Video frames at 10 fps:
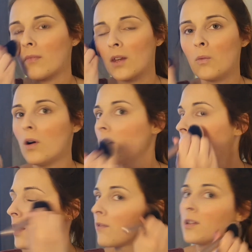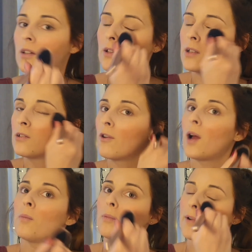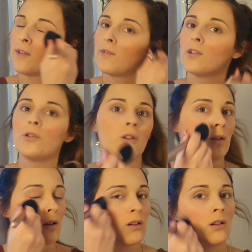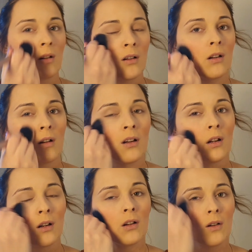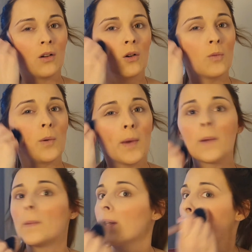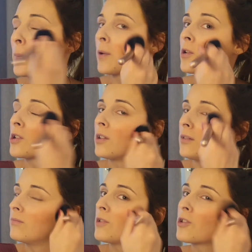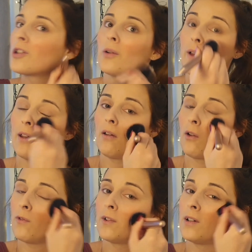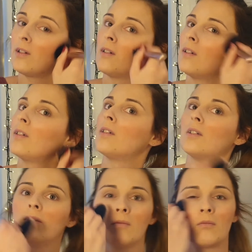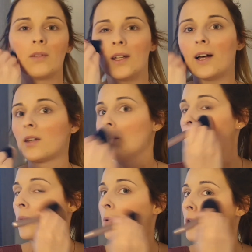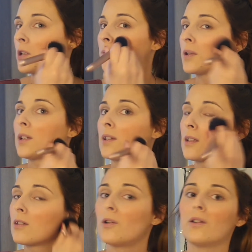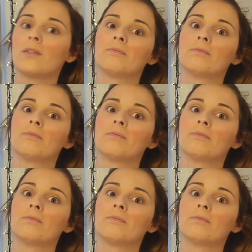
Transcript: What I'm going to have to do is grab my Revolution or my Maybelline blusher and just go in over and add a bit more blusher because it's not